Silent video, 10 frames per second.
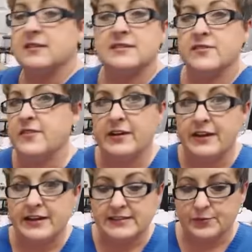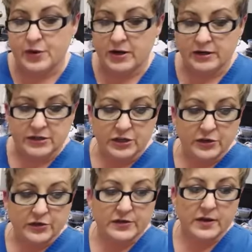is the very easy product to
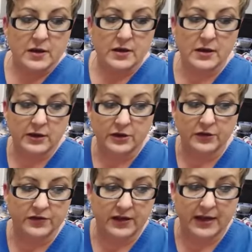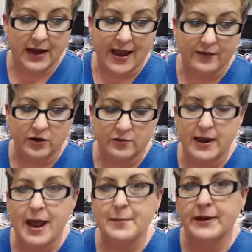use. You see I have it on my
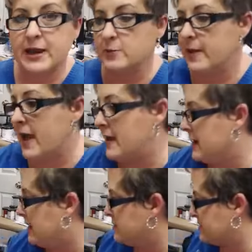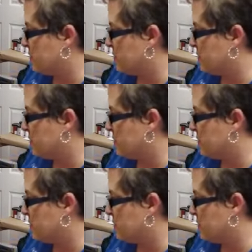applicator pad, and I'm just